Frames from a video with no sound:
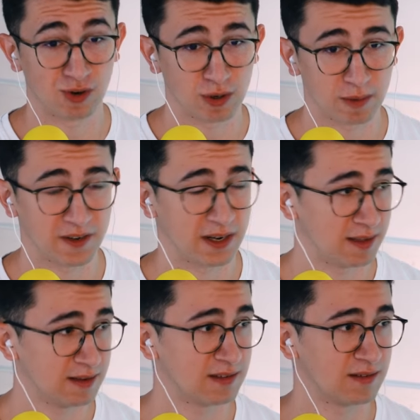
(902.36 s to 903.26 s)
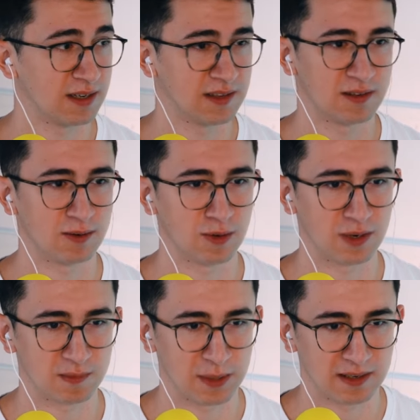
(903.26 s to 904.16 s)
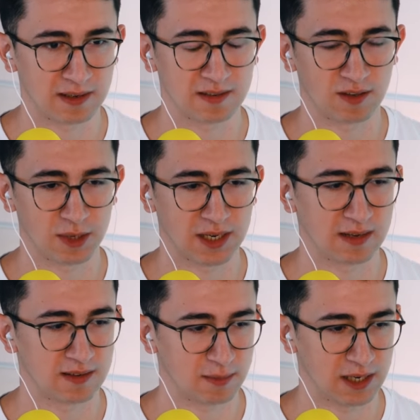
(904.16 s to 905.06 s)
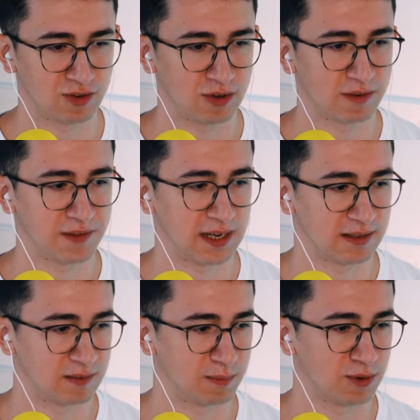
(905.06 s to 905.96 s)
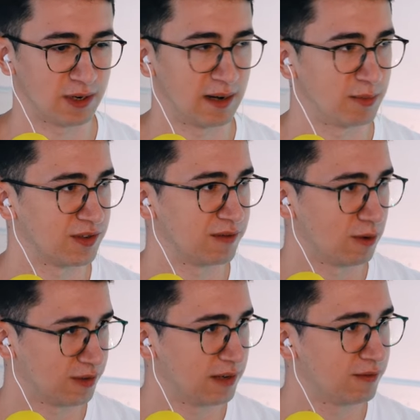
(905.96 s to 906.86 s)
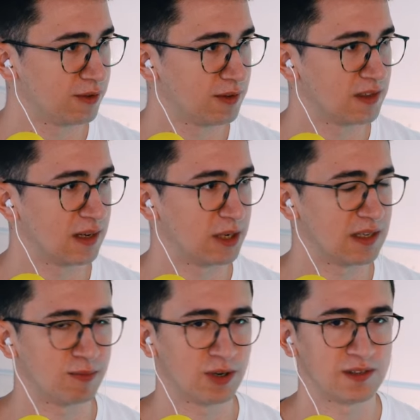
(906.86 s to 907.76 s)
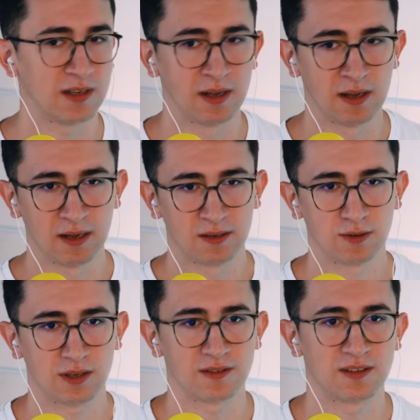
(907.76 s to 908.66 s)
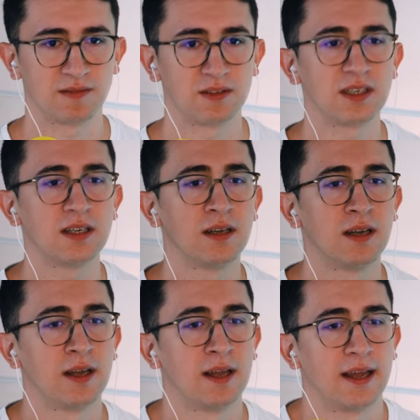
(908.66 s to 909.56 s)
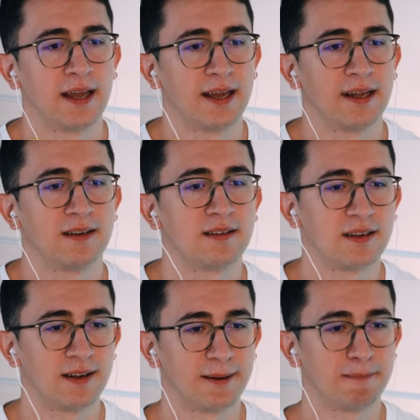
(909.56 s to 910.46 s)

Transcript: Schölkopf and others, right? So Jonas Peters, Dominik Janzing, Bernhard Schölkopf, they had this book on Elements of Causal Inference, MIT Press, 2017. And